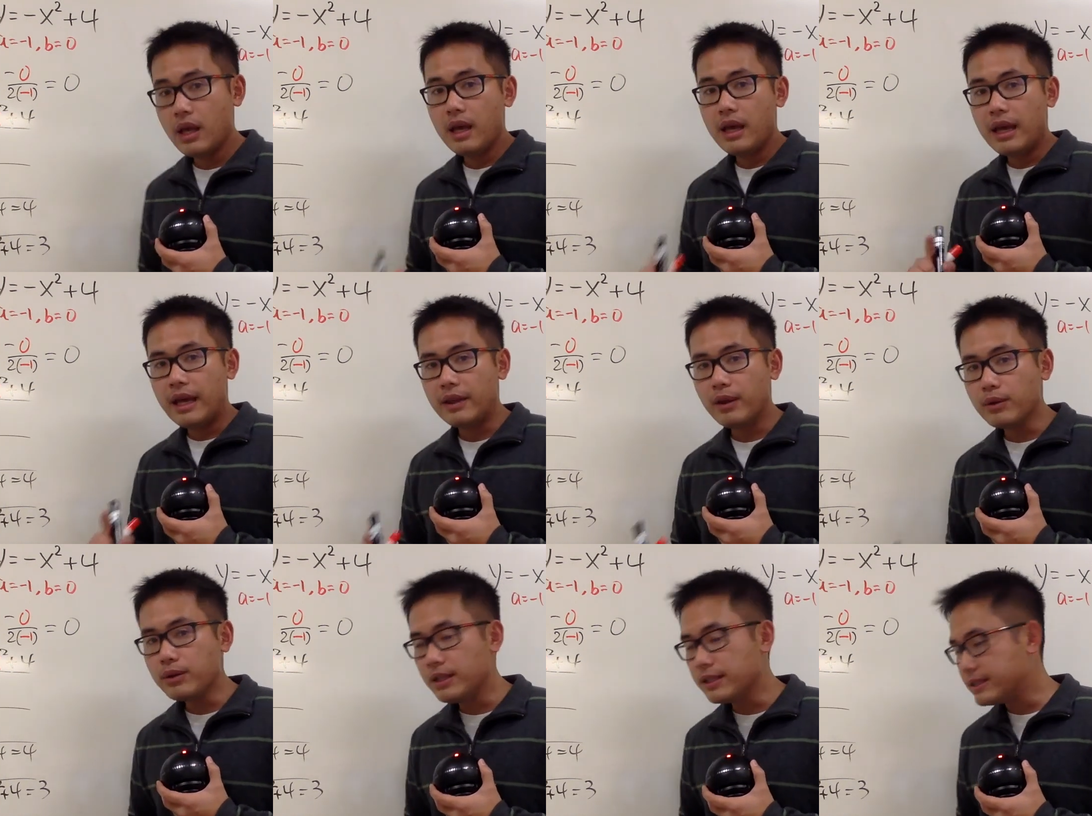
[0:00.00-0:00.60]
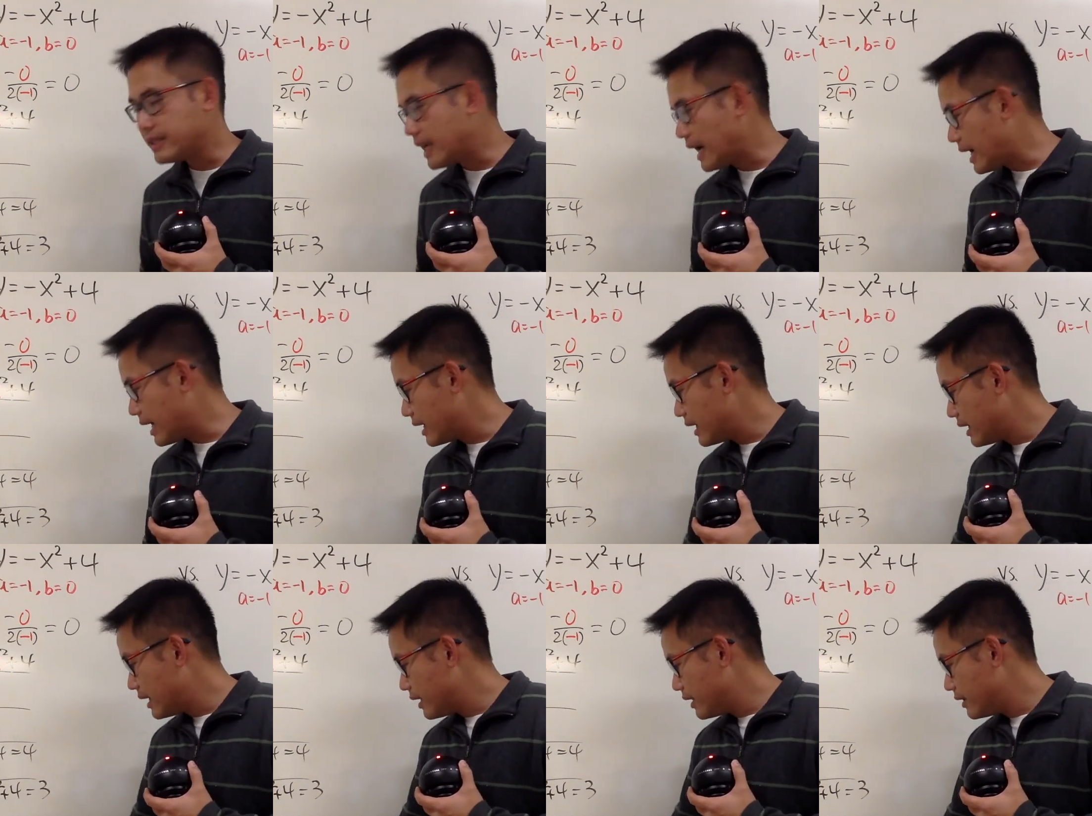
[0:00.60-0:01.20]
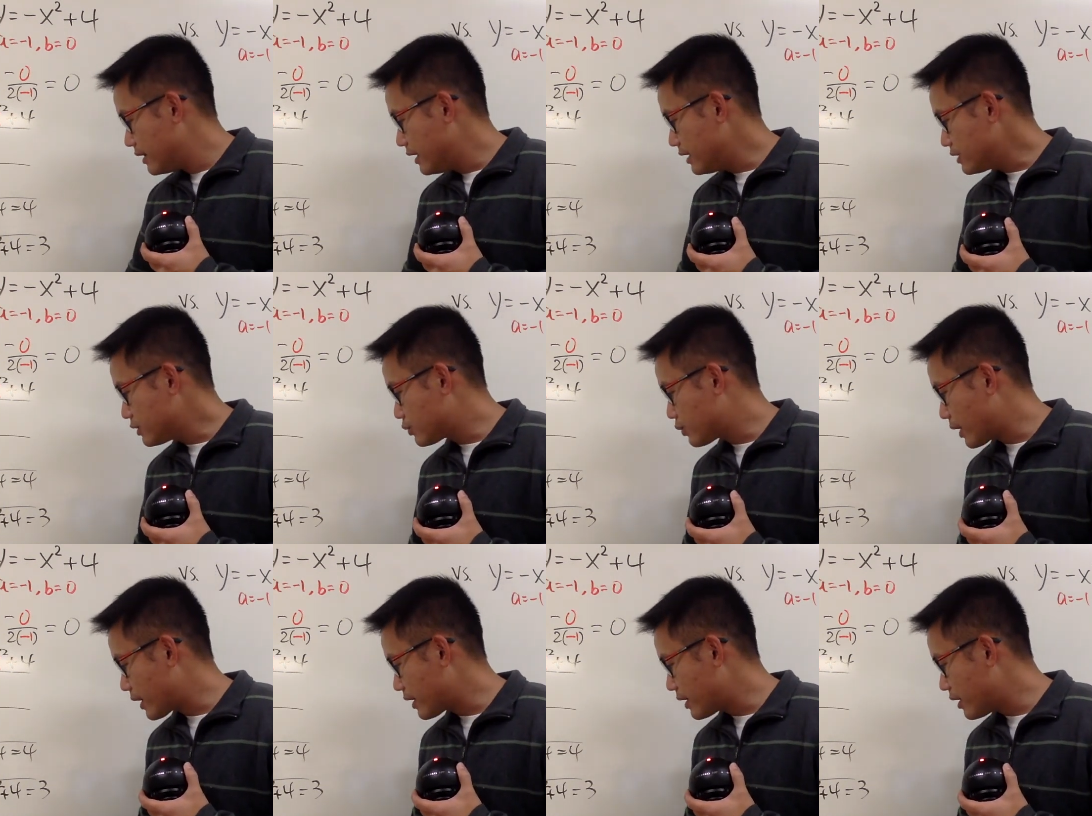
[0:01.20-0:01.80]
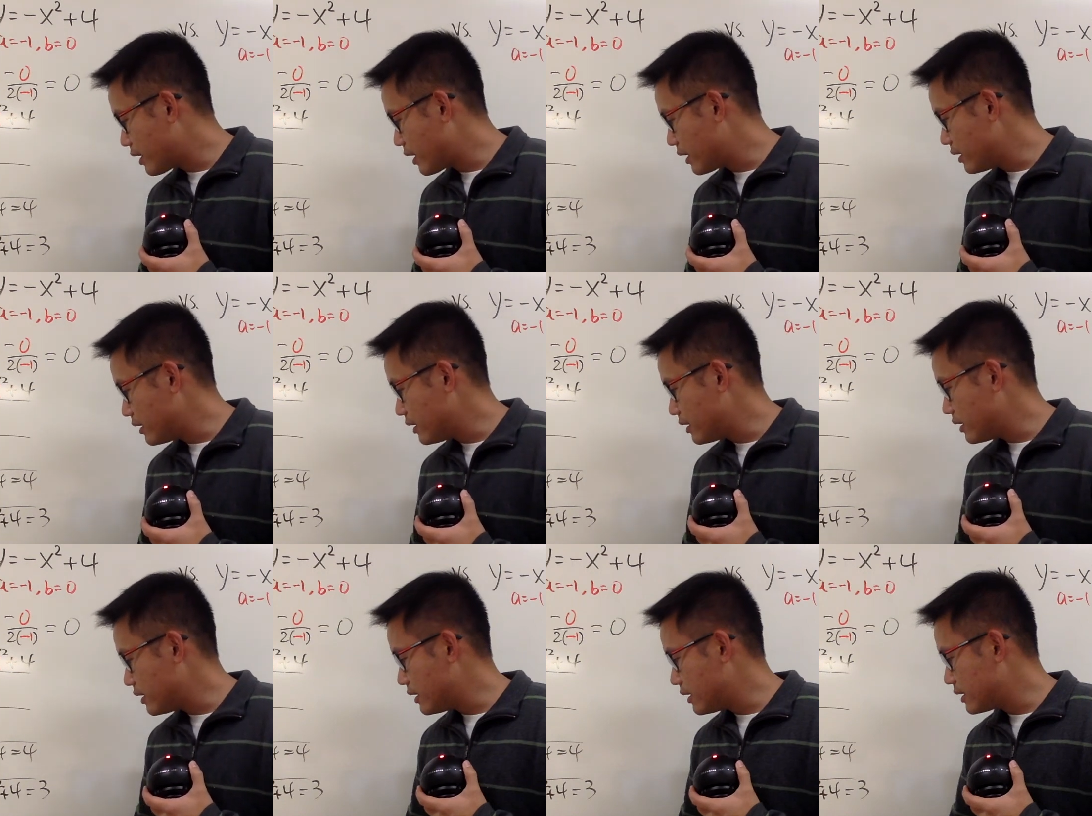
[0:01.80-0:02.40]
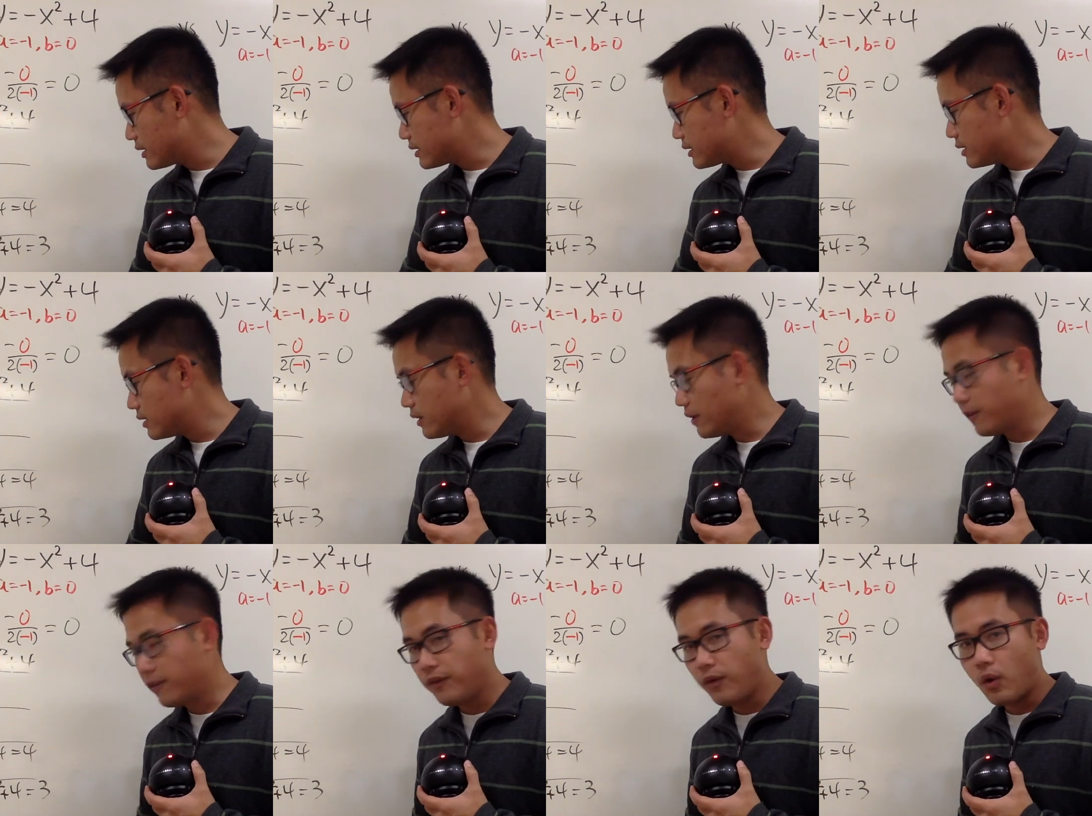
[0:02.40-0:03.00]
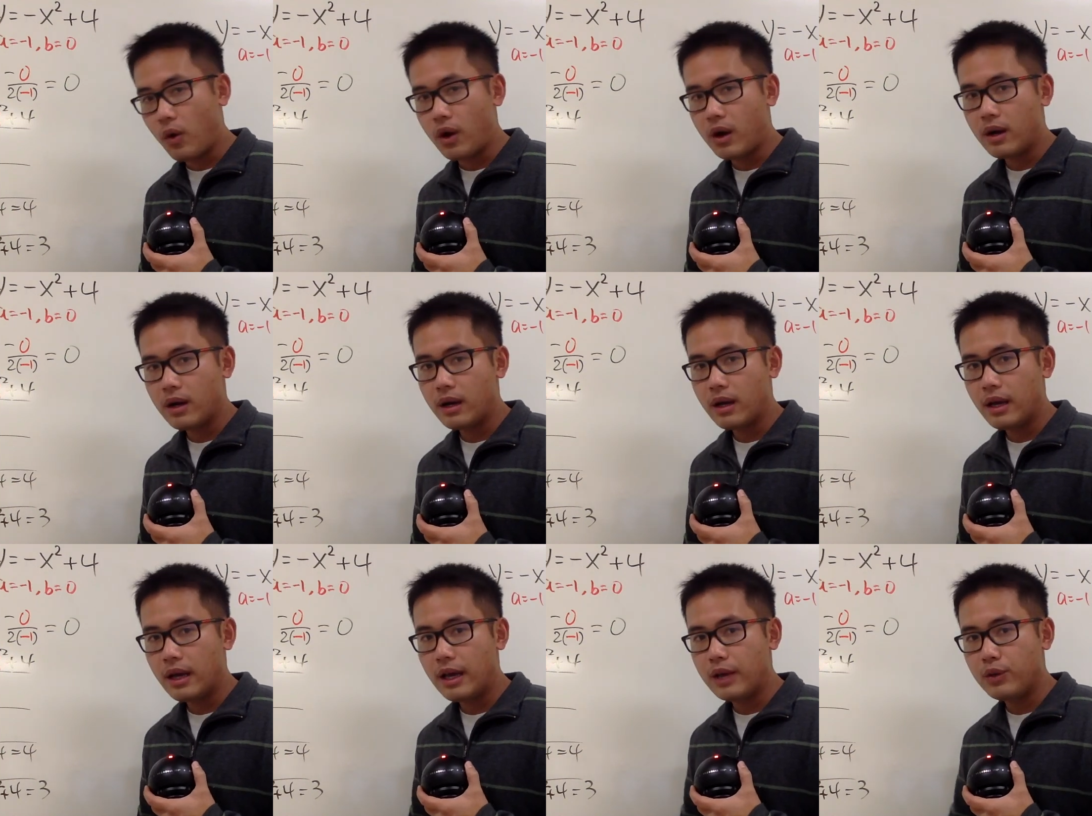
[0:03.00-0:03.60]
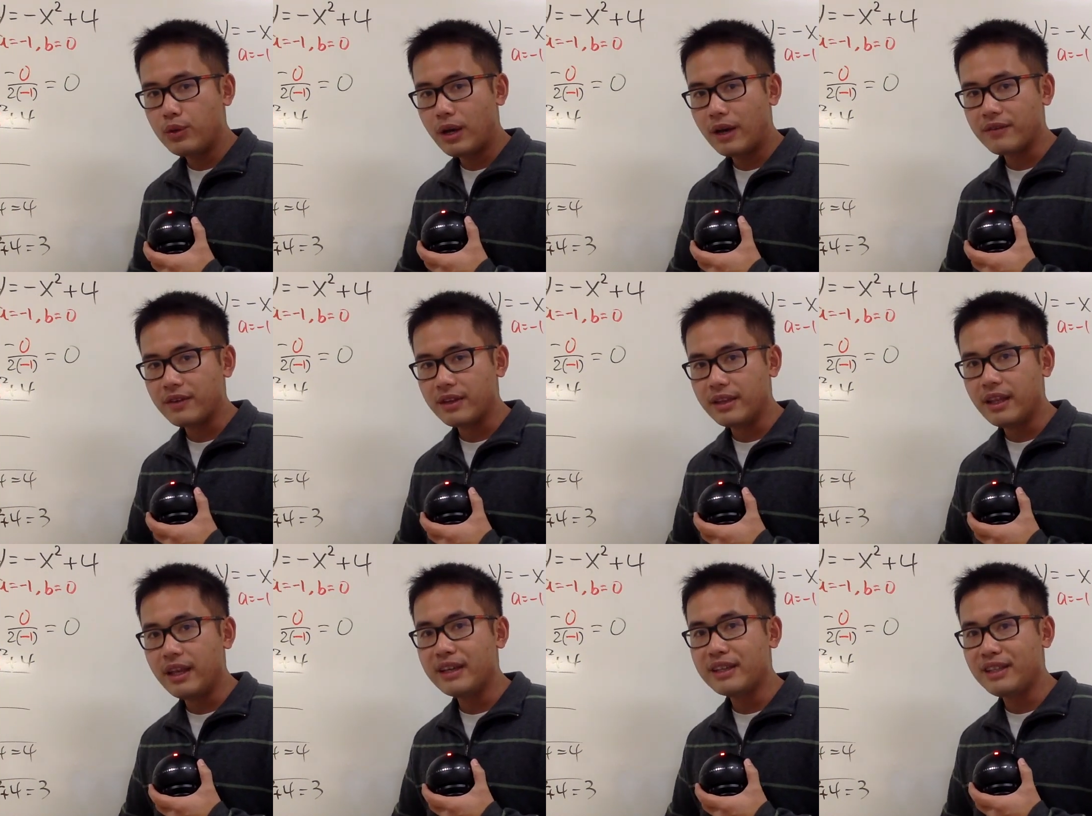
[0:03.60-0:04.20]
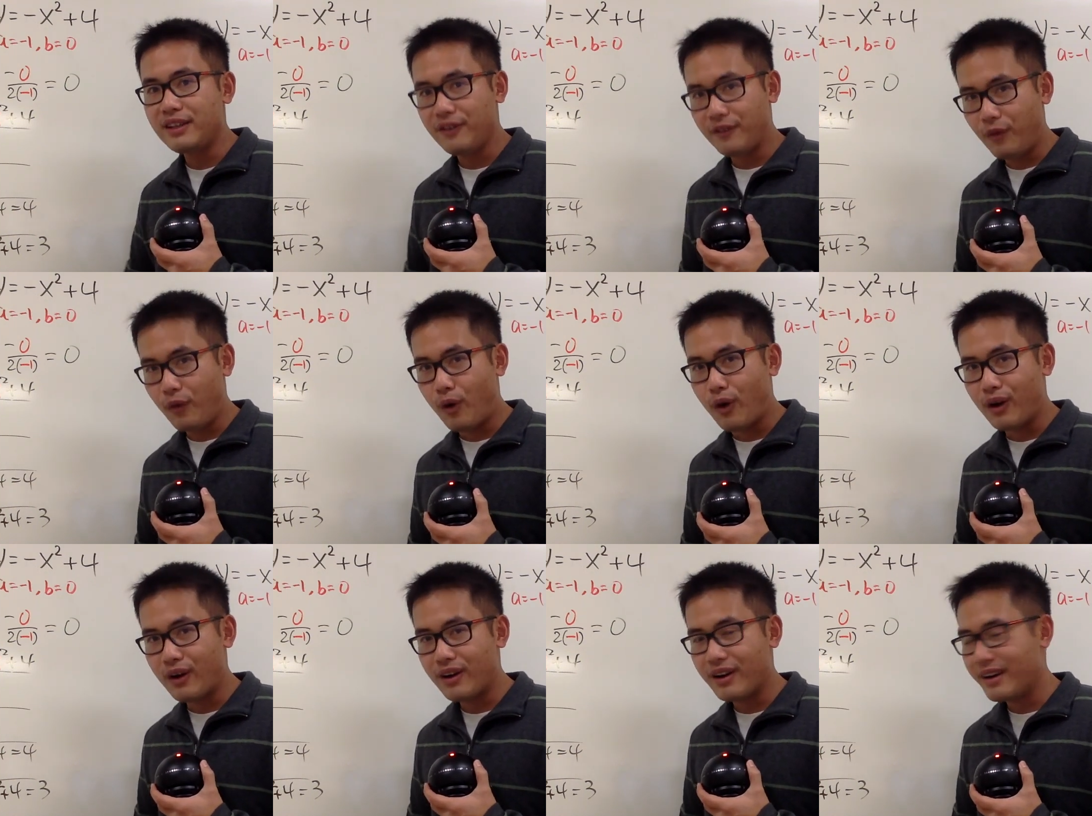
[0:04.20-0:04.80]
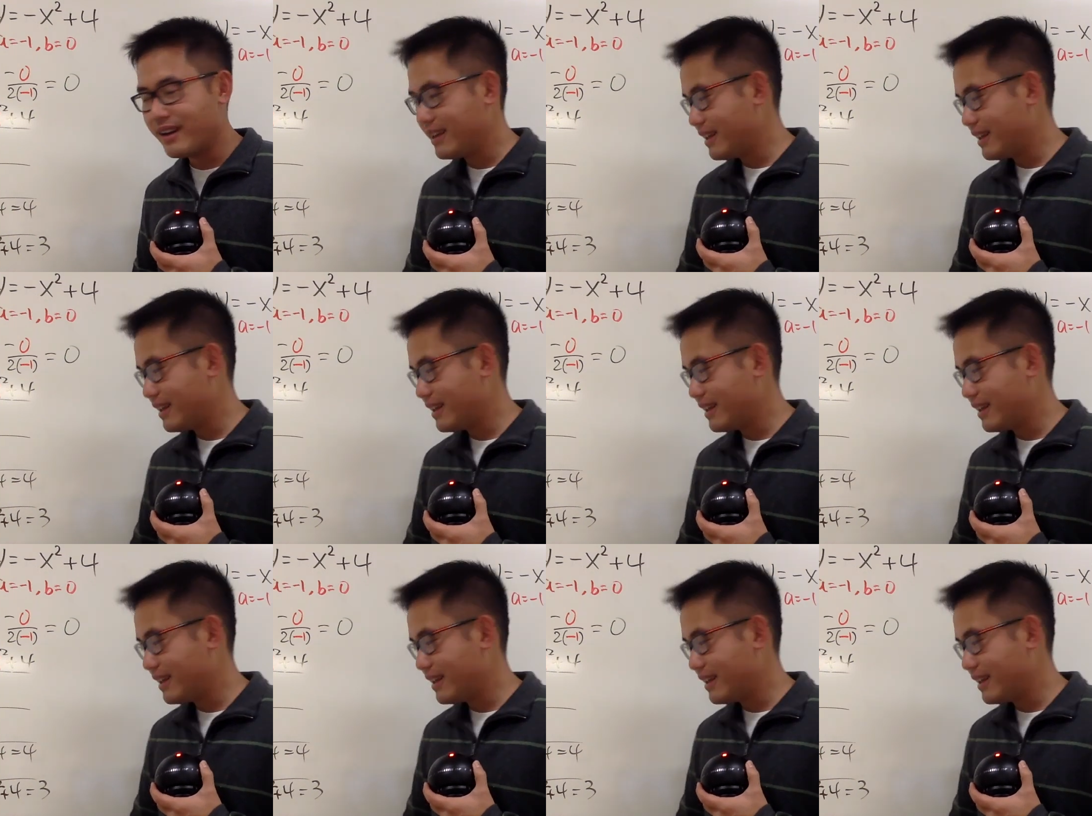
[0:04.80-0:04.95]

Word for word: And notice that this right here is 4, and you have a negative 4.